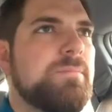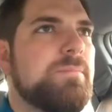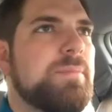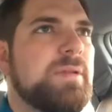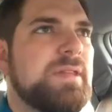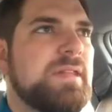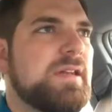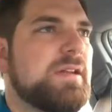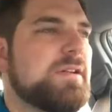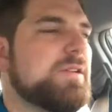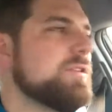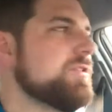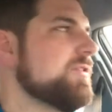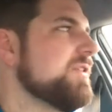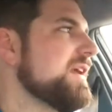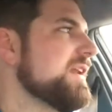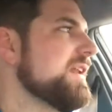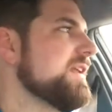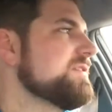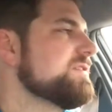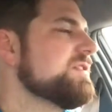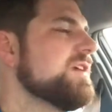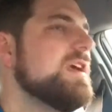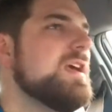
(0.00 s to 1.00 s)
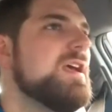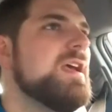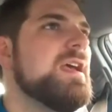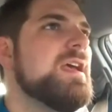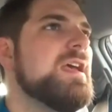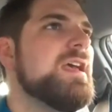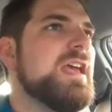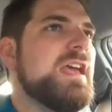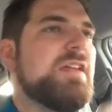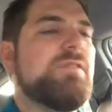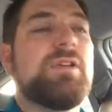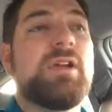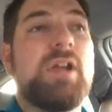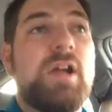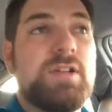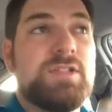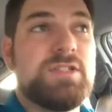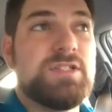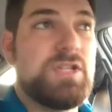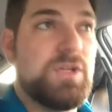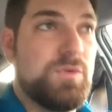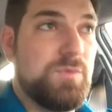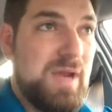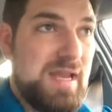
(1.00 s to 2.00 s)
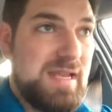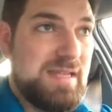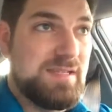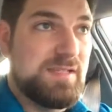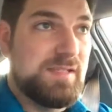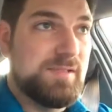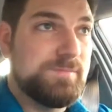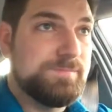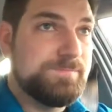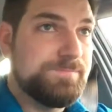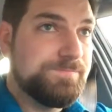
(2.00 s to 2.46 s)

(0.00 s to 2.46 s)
political correctness, in regards to race.